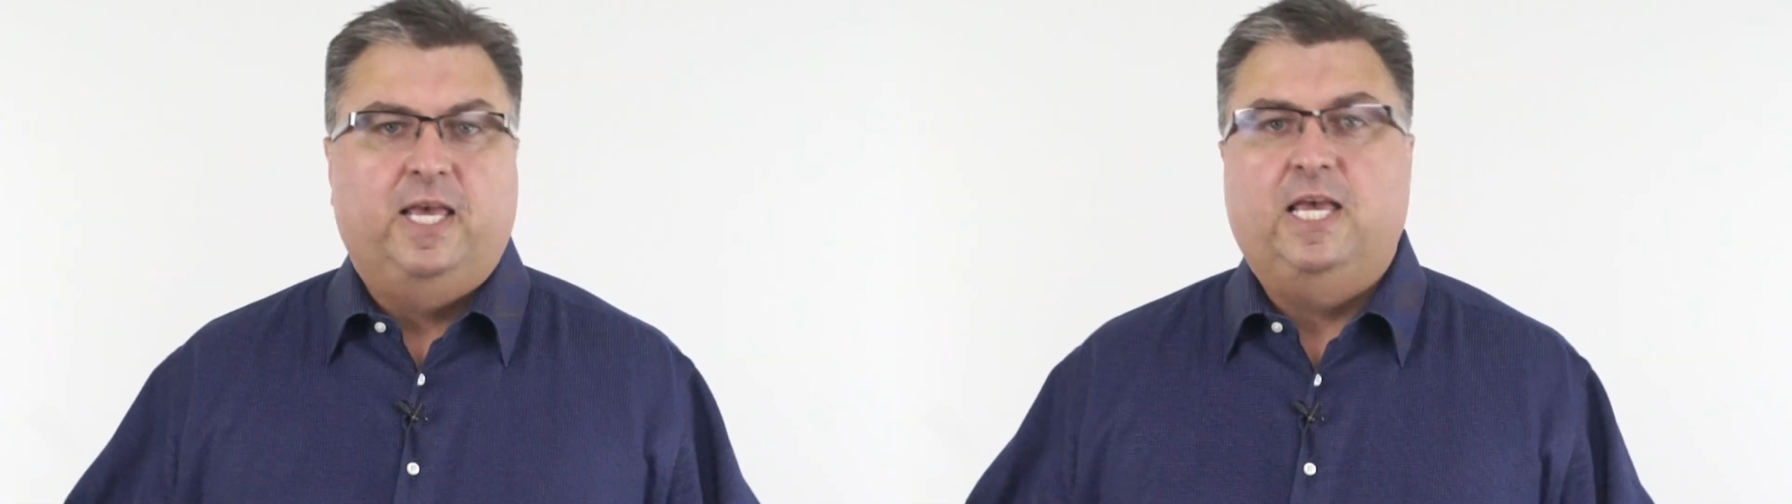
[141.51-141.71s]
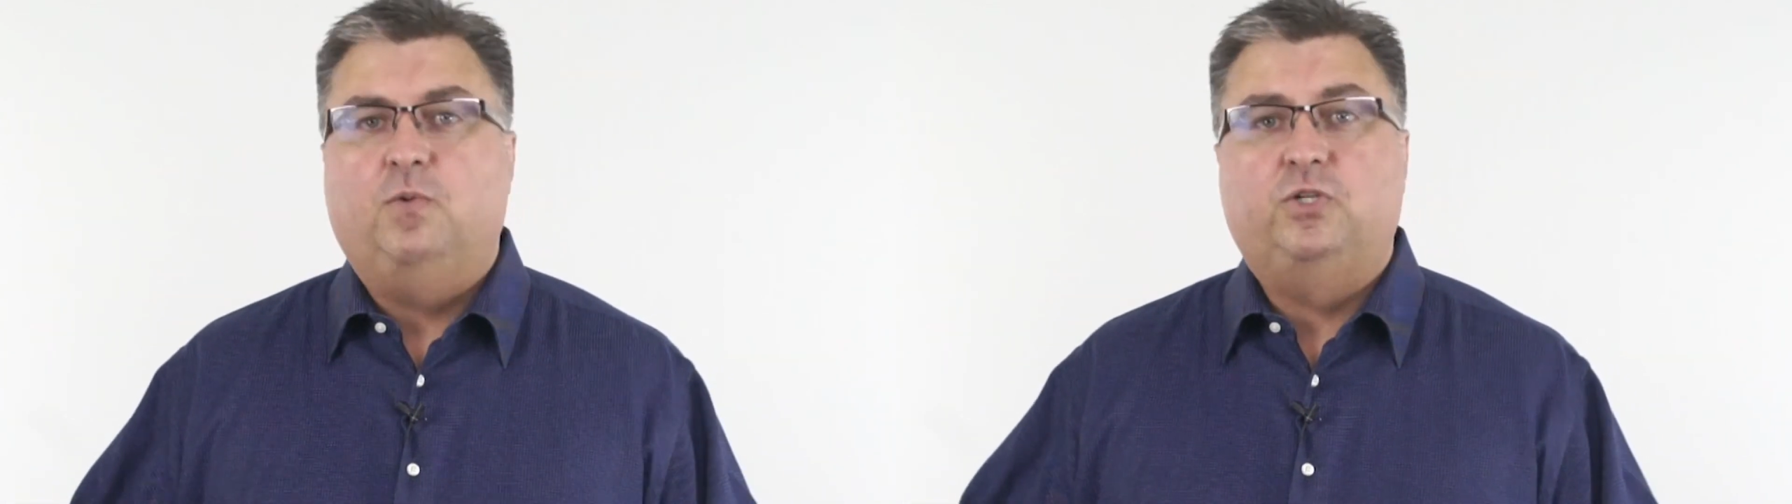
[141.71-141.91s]

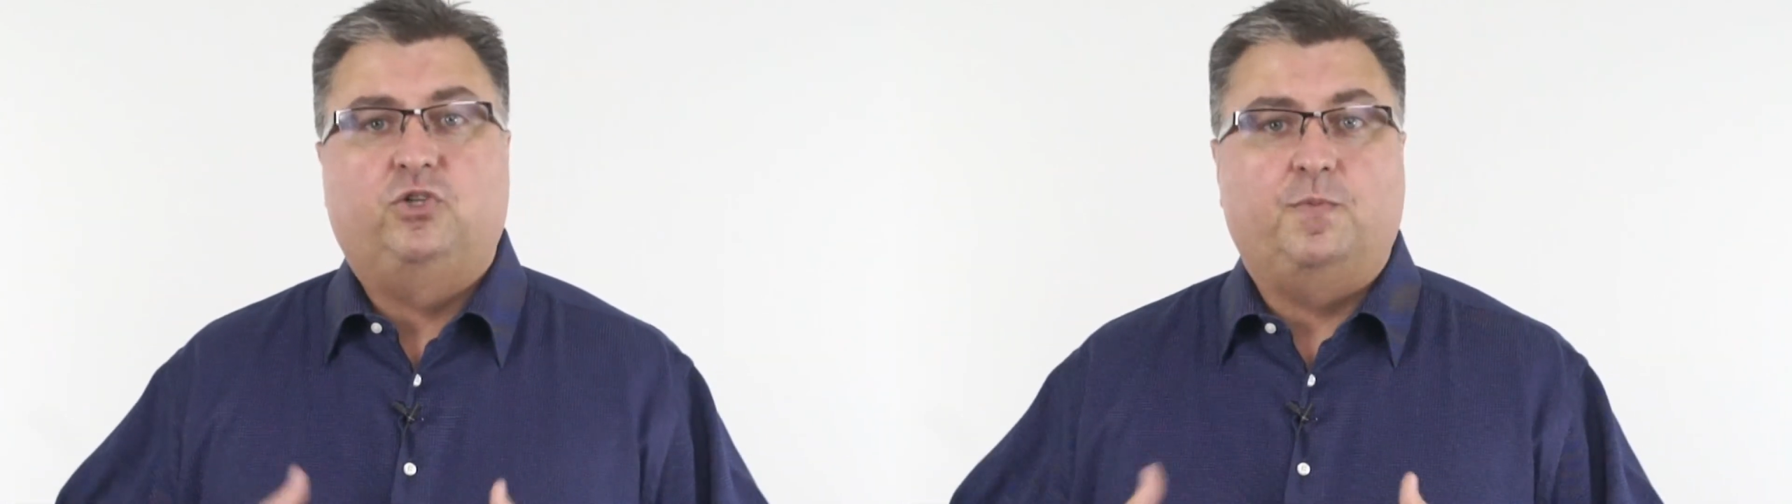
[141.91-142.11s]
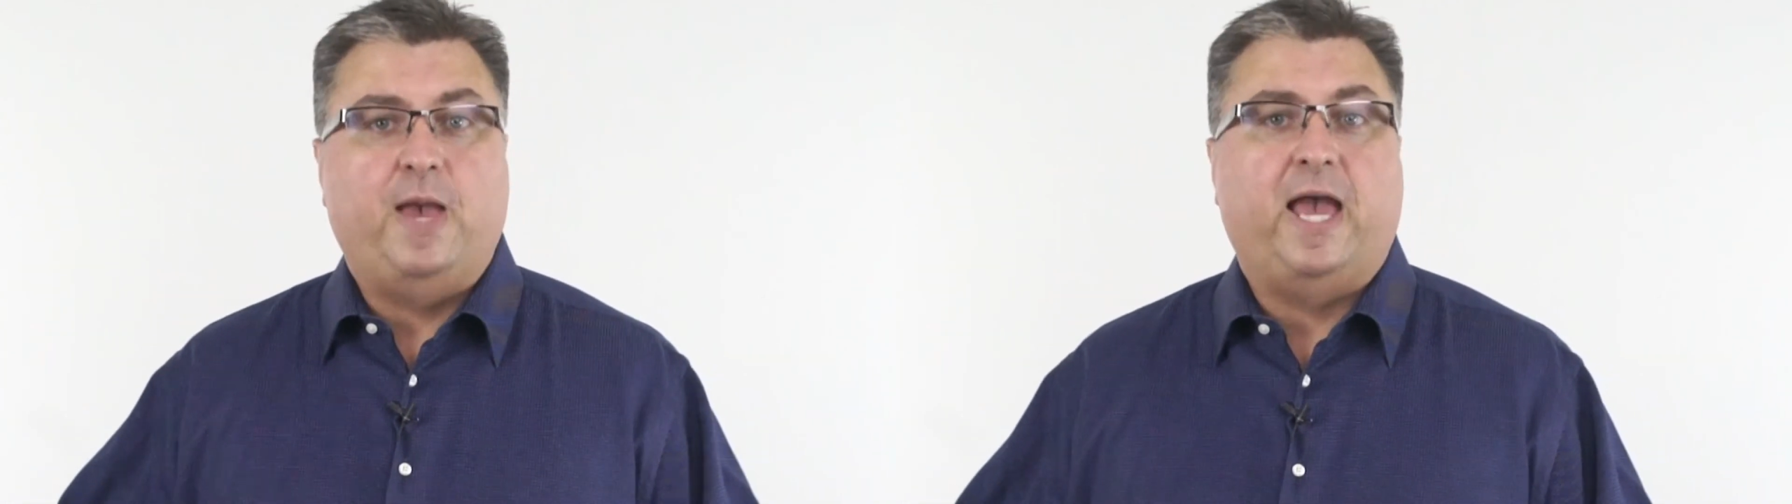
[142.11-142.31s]
It was
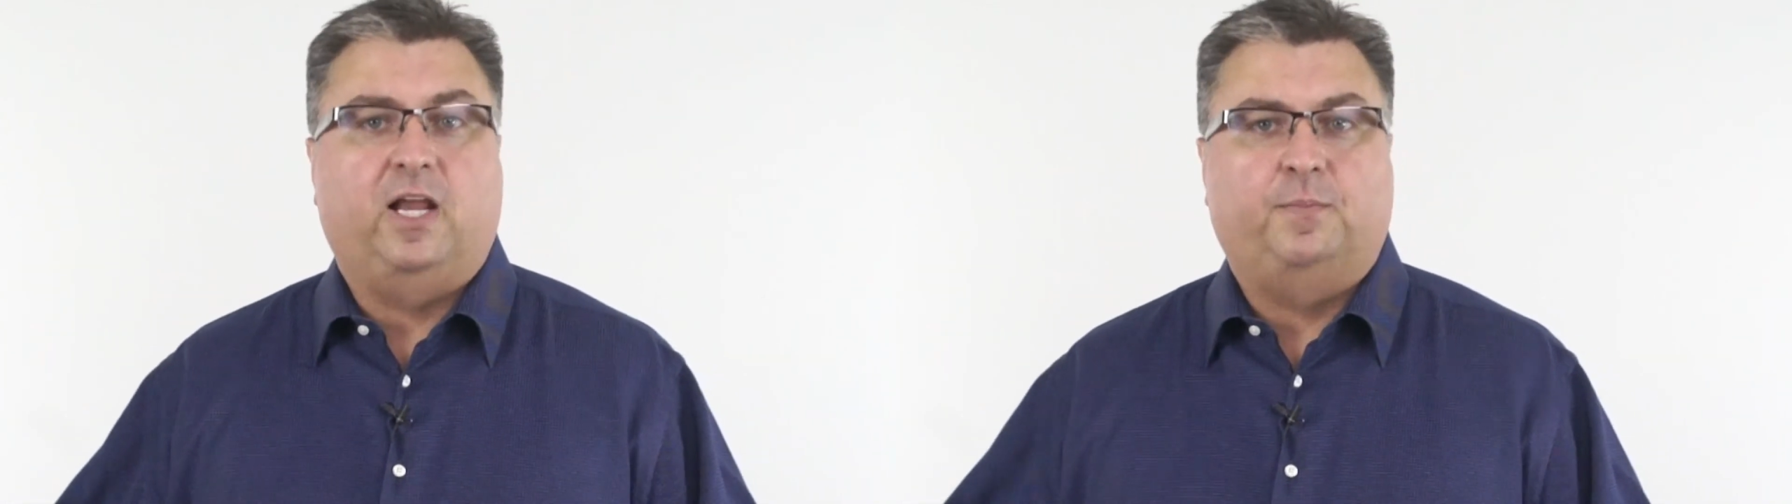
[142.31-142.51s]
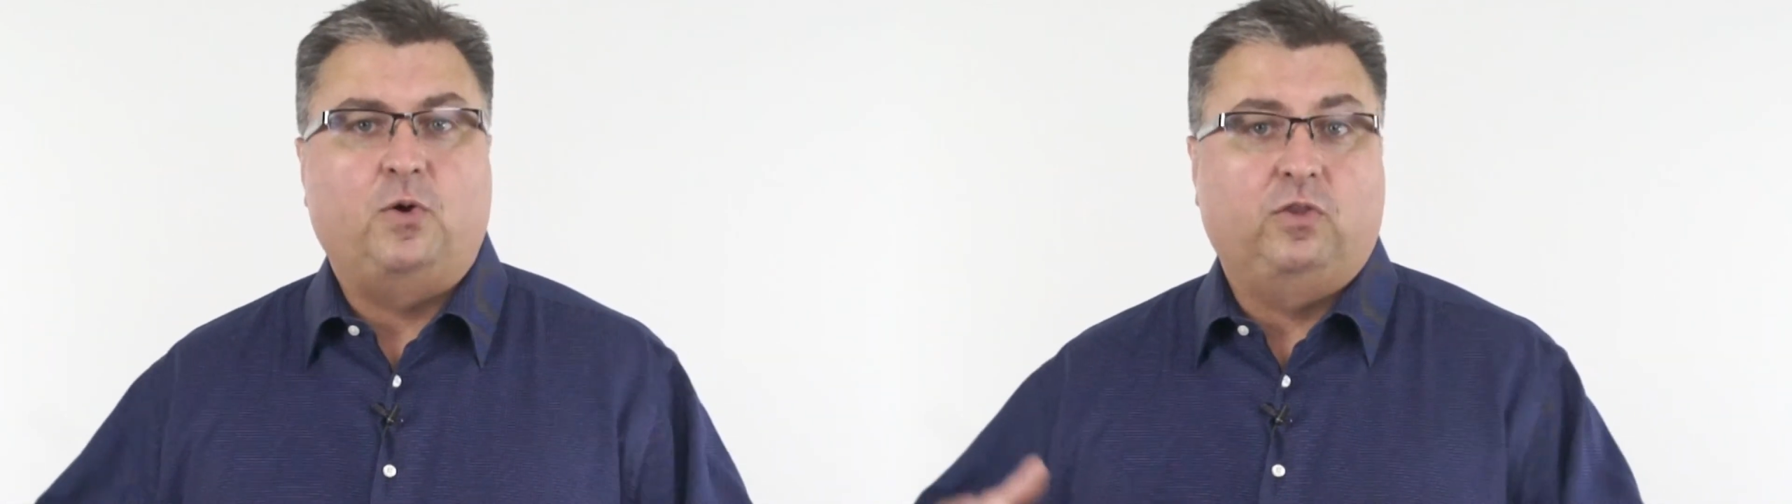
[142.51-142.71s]

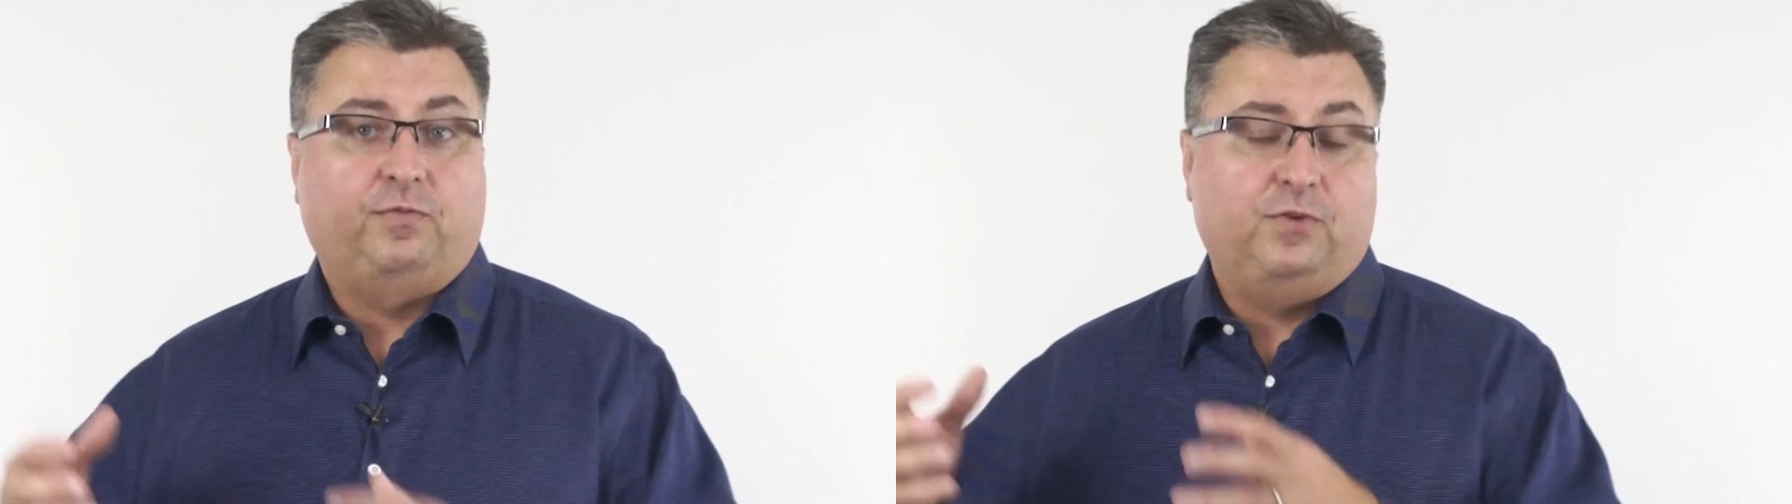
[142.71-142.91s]
dramatic, both